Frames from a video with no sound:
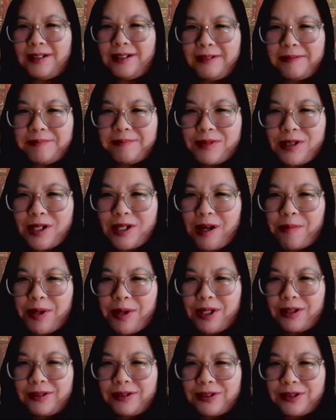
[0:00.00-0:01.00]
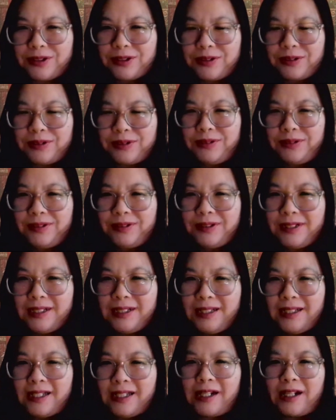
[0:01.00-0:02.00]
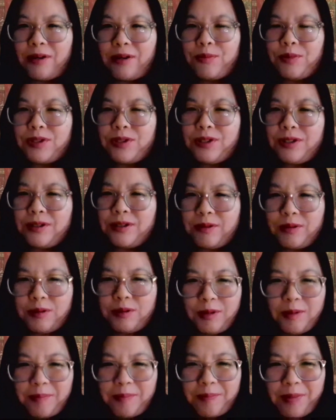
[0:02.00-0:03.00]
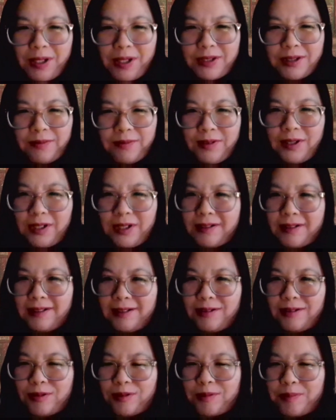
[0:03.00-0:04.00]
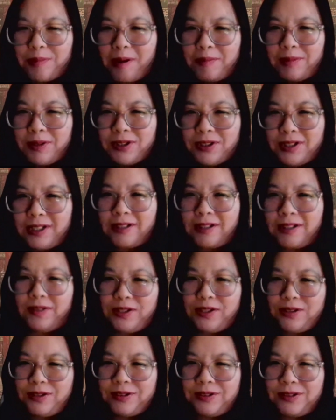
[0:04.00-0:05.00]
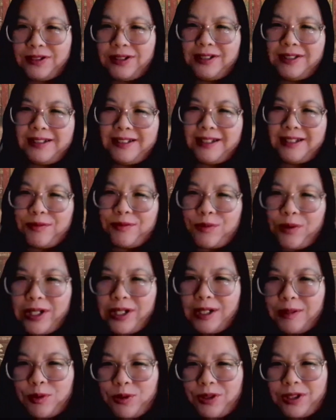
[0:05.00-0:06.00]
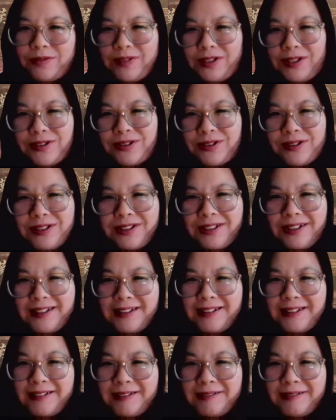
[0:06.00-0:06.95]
uh, coming on the show, and I wish you best of luck in your publishing adventures and writing more adventures.